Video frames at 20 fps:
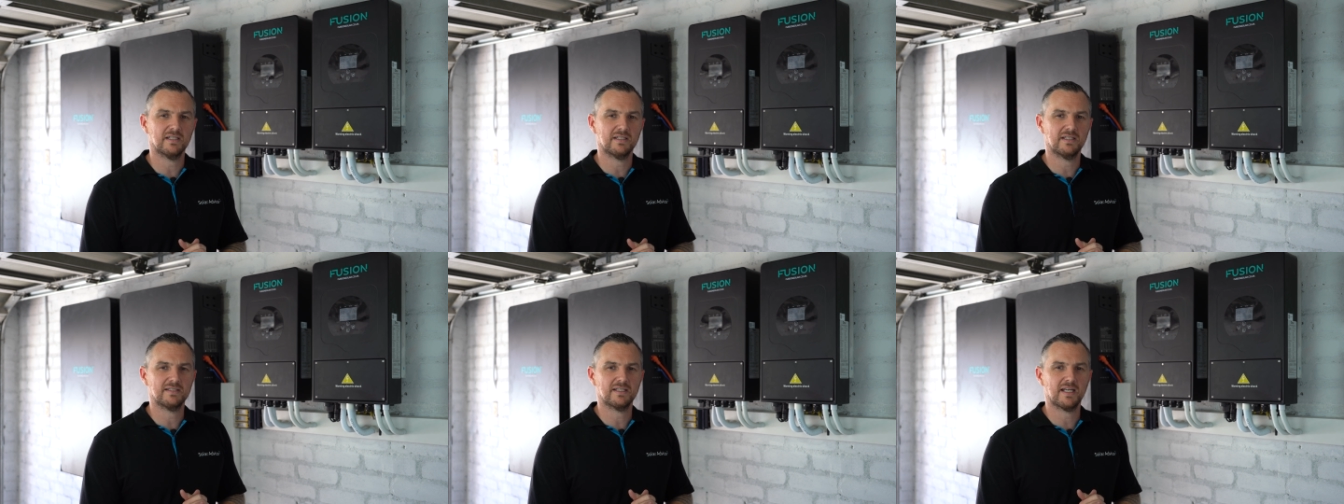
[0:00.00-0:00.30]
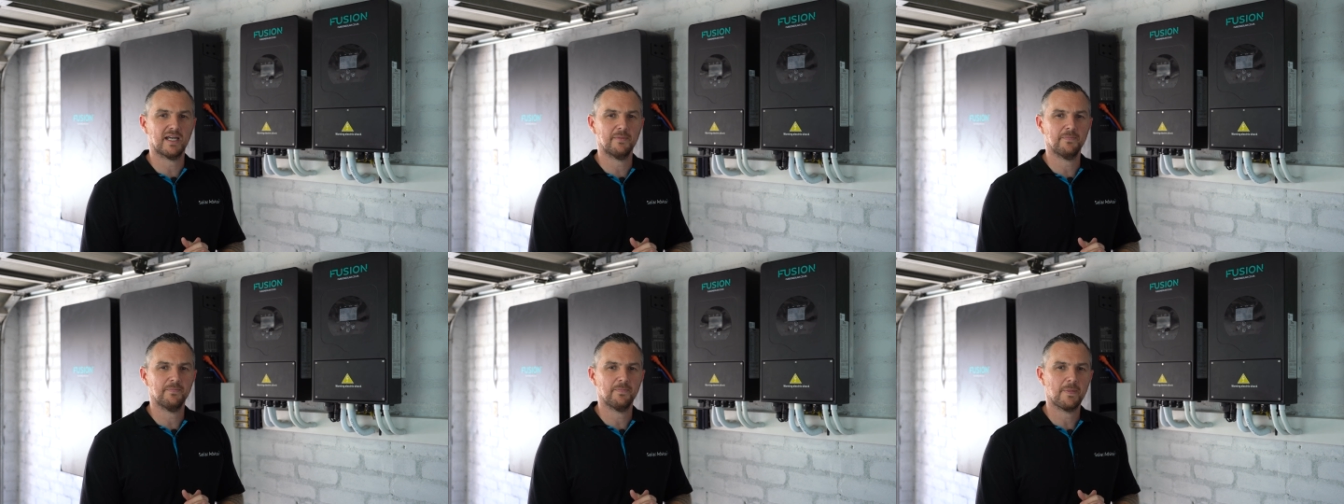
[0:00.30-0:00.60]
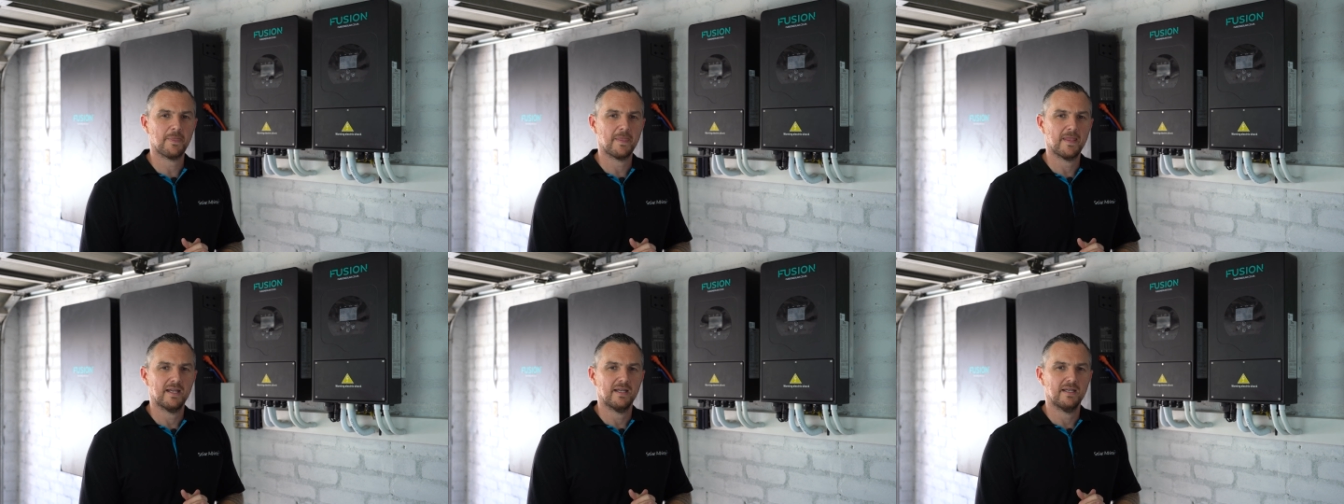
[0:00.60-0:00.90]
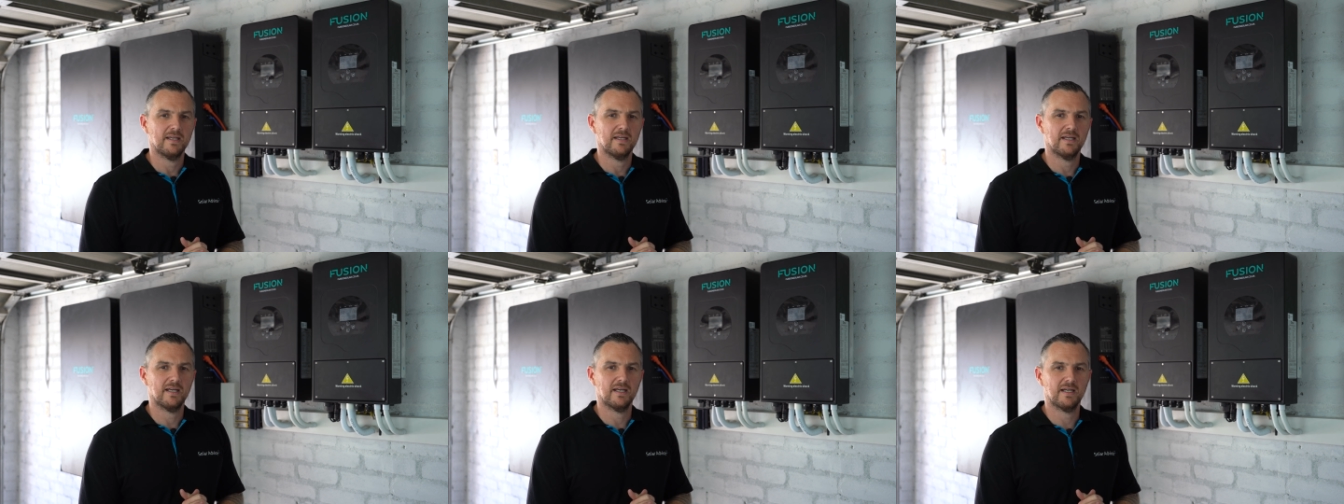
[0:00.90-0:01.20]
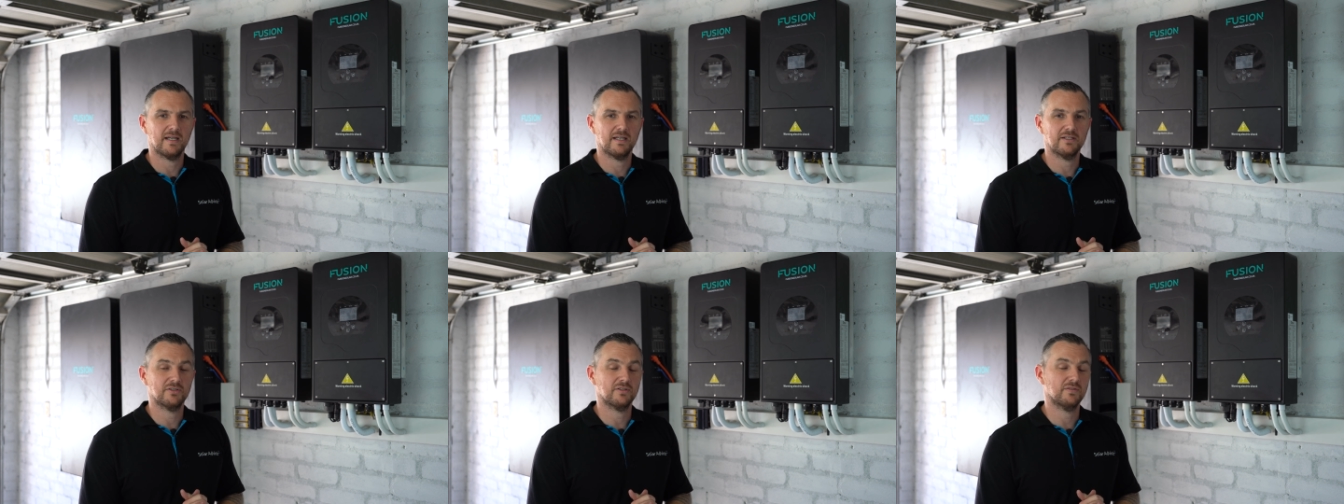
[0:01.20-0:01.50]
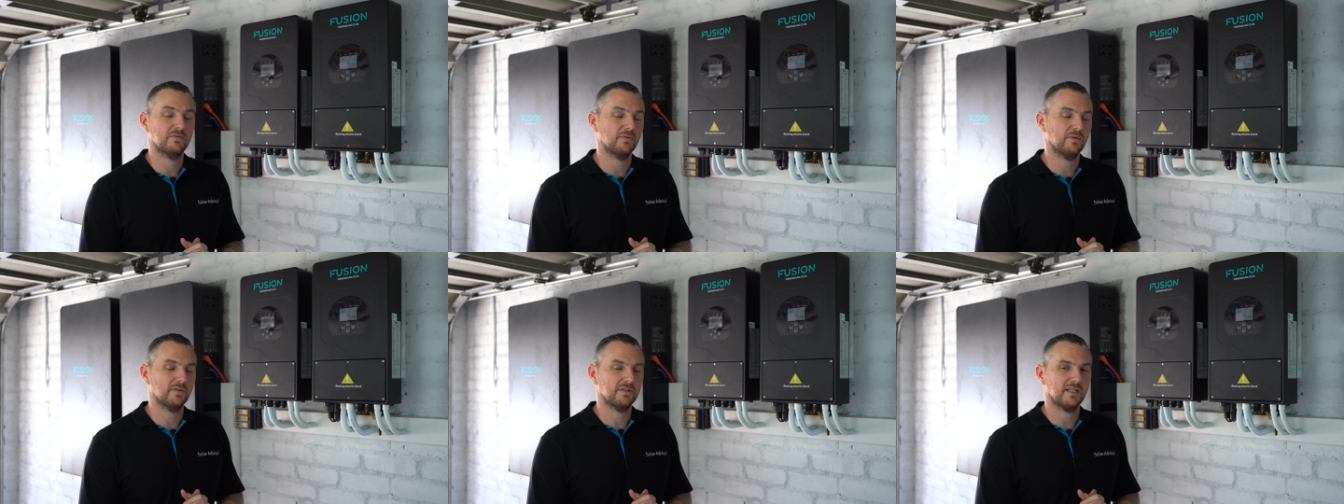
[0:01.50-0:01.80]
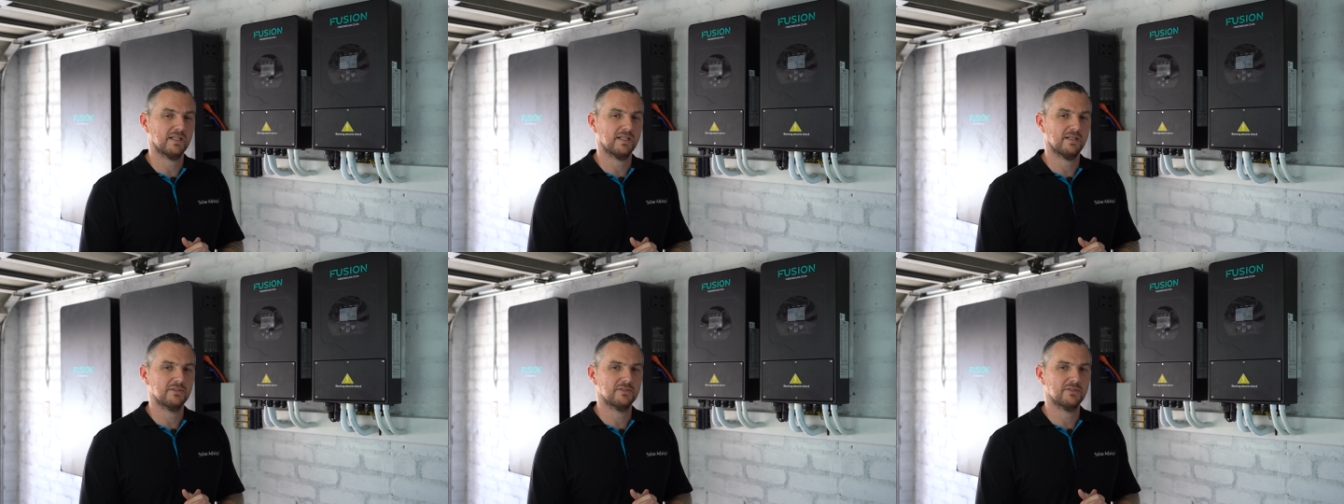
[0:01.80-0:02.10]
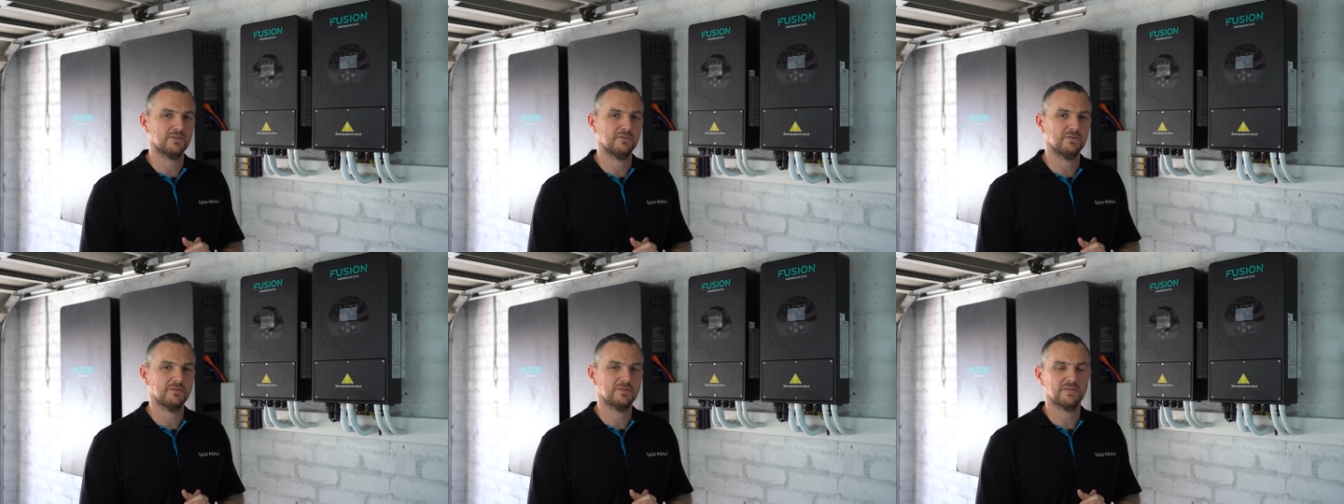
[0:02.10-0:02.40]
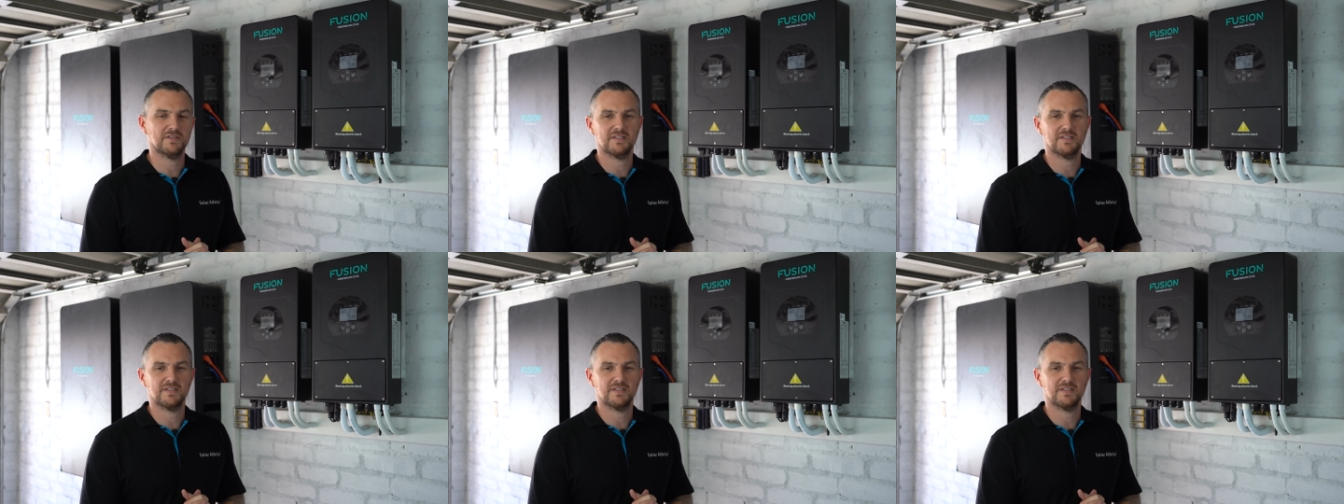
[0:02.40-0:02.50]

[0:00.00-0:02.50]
at the time. Uh, I should have worked that out too, so